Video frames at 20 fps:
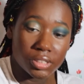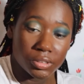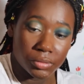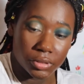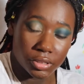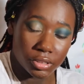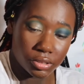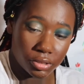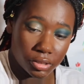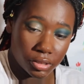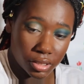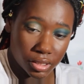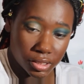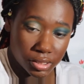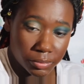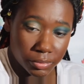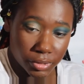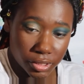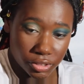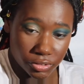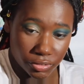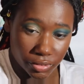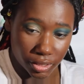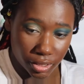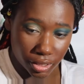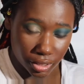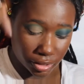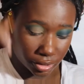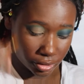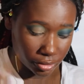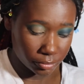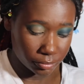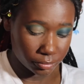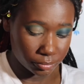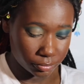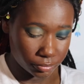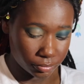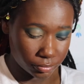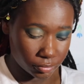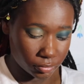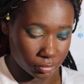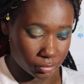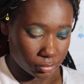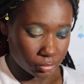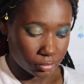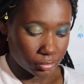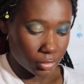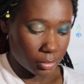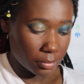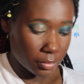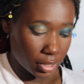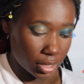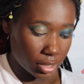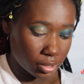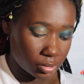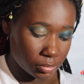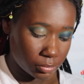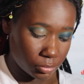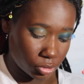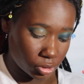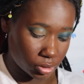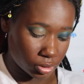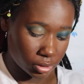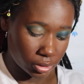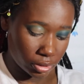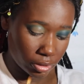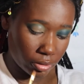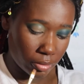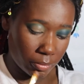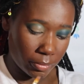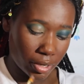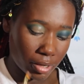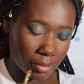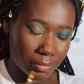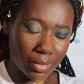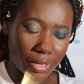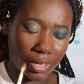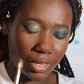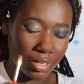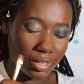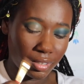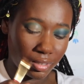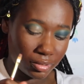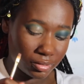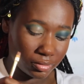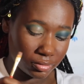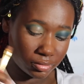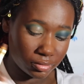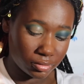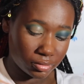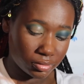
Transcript: switch to this brush right here. I'm going to add some more concealer in the back of my hand.